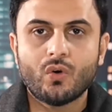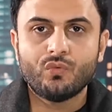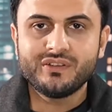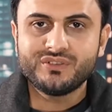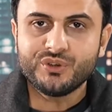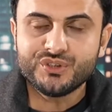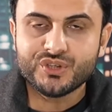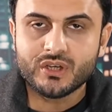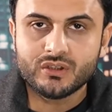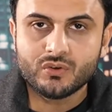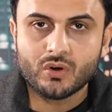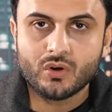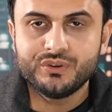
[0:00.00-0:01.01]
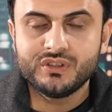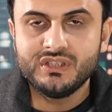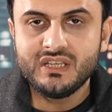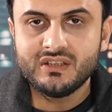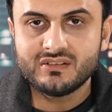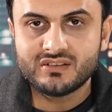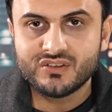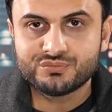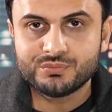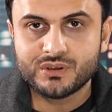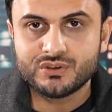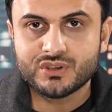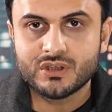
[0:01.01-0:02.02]
Once you're done with the need
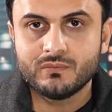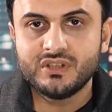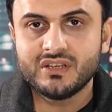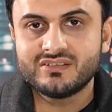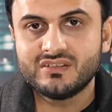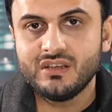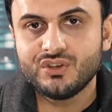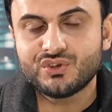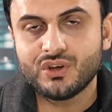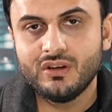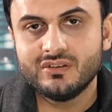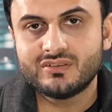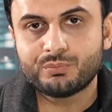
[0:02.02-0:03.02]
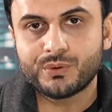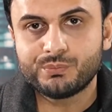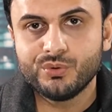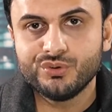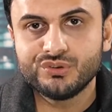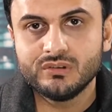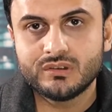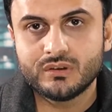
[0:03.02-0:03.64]
assessment, the next stage is the proposal